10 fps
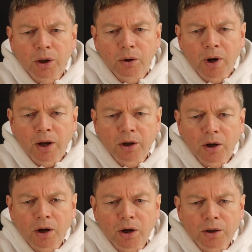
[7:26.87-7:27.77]
You are the
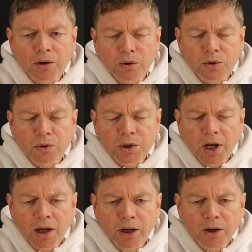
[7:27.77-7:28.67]
God who
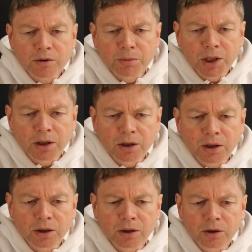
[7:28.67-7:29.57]
saves
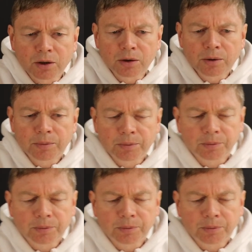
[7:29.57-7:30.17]
me.